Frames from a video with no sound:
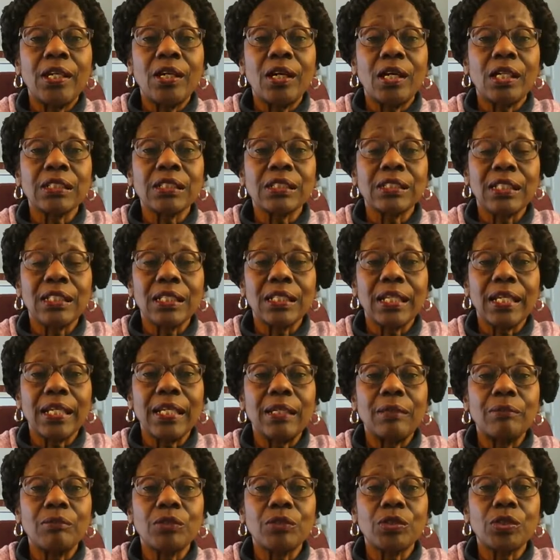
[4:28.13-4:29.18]
he caused the
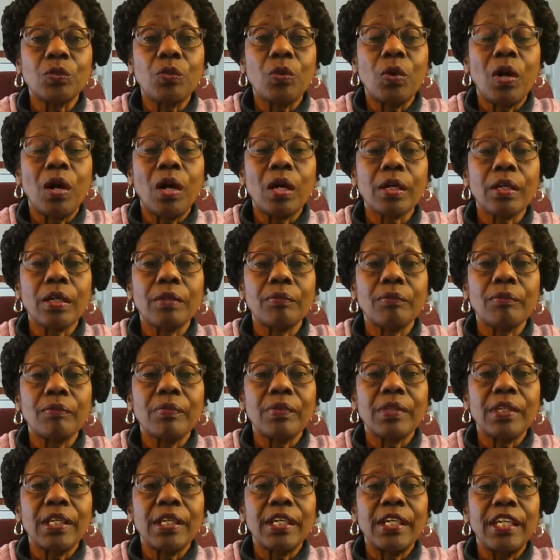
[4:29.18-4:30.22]
lame to walk,
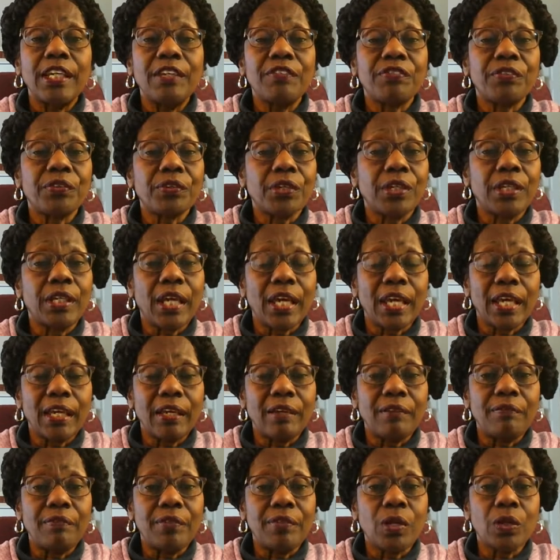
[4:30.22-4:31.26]
he
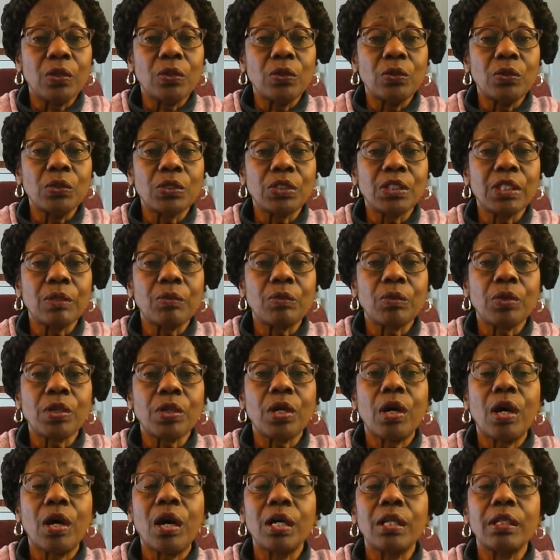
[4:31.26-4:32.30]
forgave those that
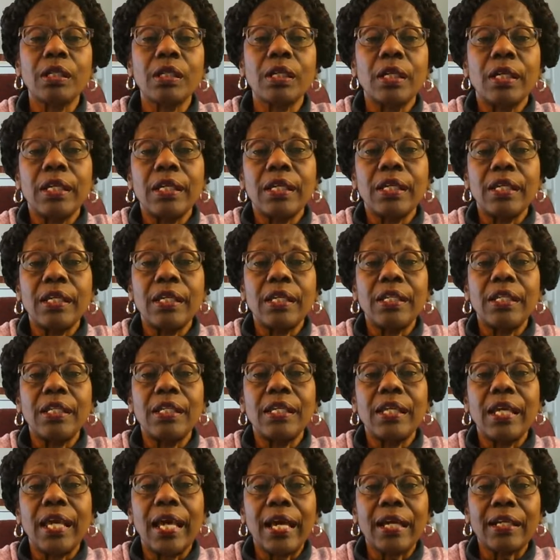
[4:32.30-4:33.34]
were caught
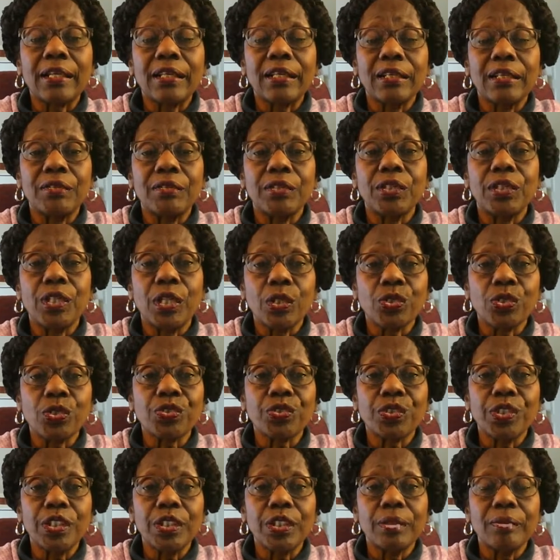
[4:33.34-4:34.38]
in the act of
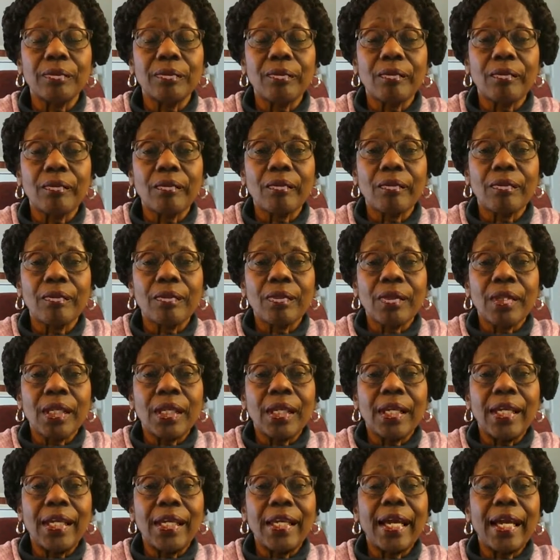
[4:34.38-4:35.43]
adultery.
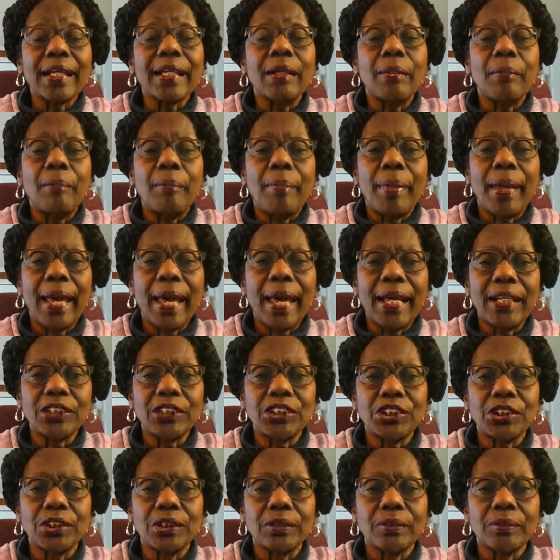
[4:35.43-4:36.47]
He had
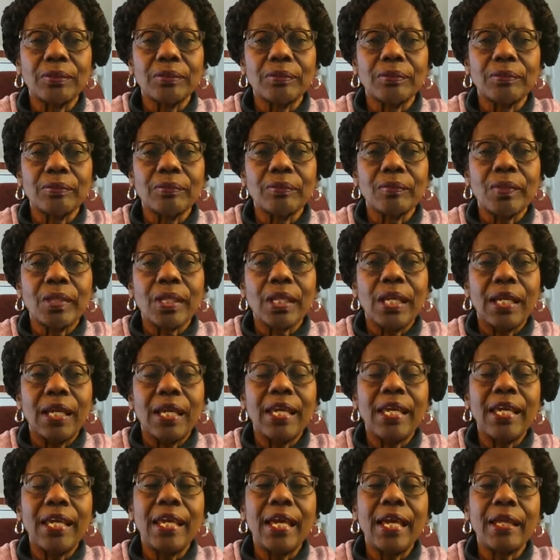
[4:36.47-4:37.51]
compassion,
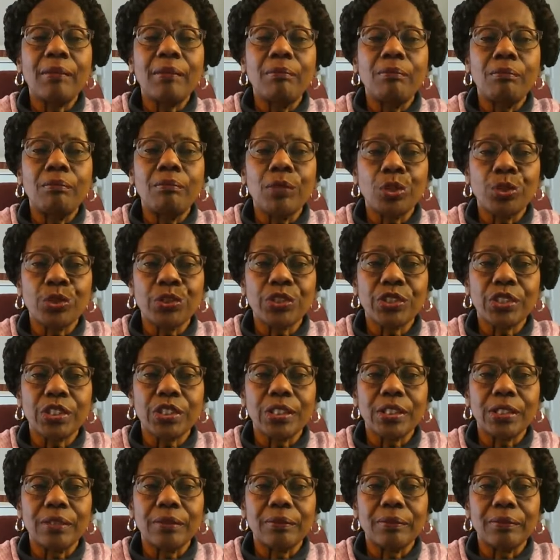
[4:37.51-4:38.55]
he had
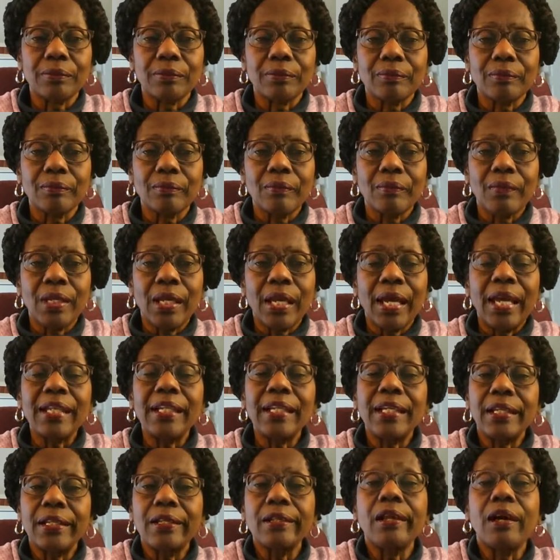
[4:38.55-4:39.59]
mercy,
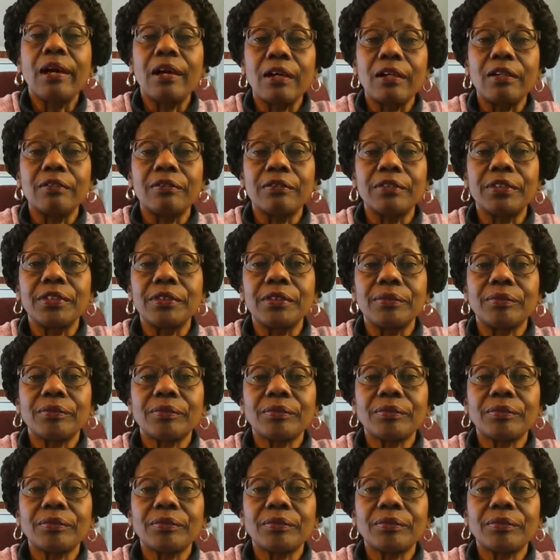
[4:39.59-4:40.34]
and he loved